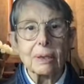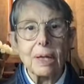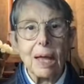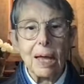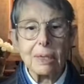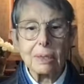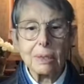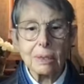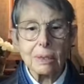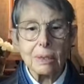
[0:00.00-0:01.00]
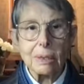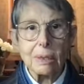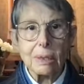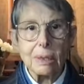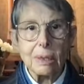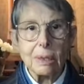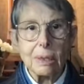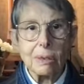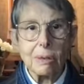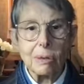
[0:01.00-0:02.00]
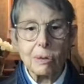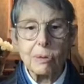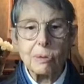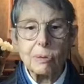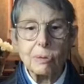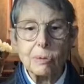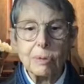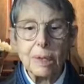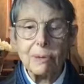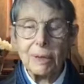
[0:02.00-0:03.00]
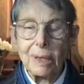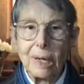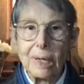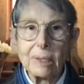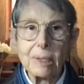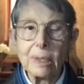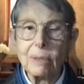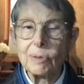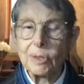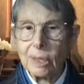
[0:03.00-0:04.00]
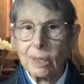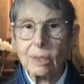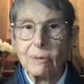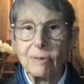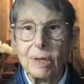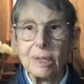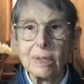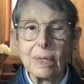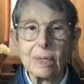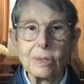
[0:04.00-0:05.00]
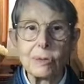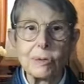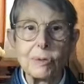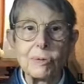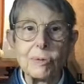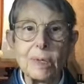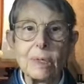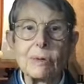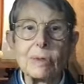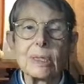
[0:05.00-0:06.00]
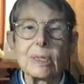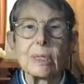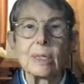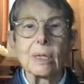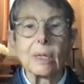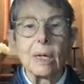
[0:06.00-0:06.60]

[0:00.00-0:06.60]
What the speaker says: And so when he realized that he was not going to find his answers through increasing